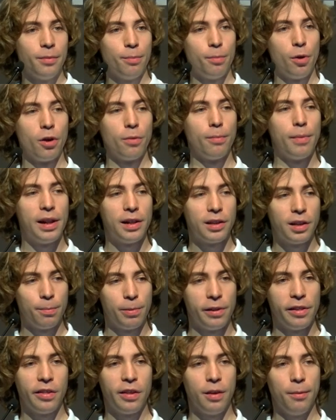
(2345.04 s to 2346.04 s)
among
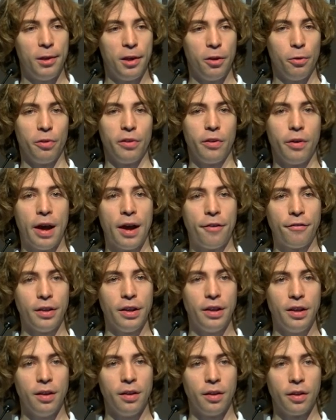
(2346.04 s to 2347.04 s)
multiple CPUs. You have
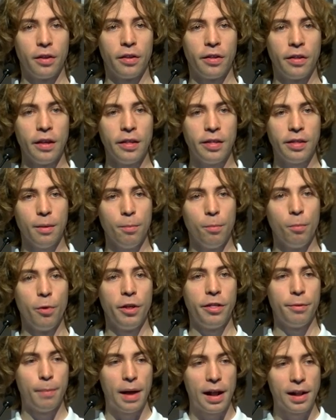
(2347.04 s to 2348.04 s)
a system
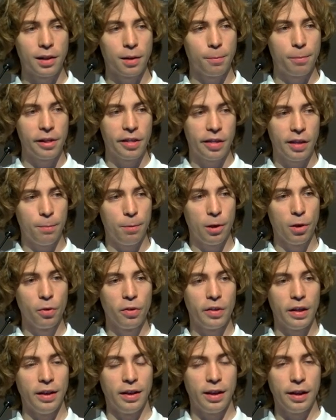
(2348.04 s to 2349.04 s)
with multiple
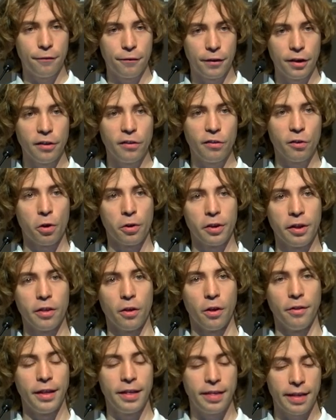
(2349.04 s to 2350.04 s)
CPUs in different sockets
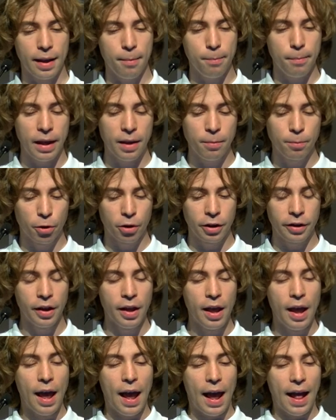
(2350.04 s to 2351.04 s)
on the same mainboard,
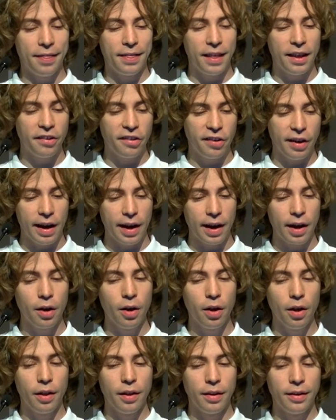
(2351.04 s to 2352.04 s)
and they
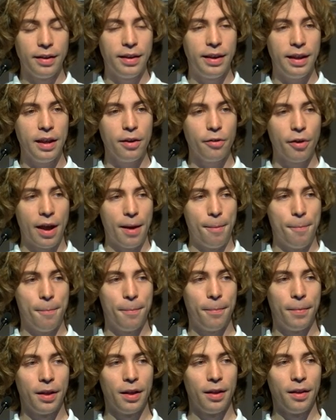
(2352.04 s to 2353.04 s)
share DRAM.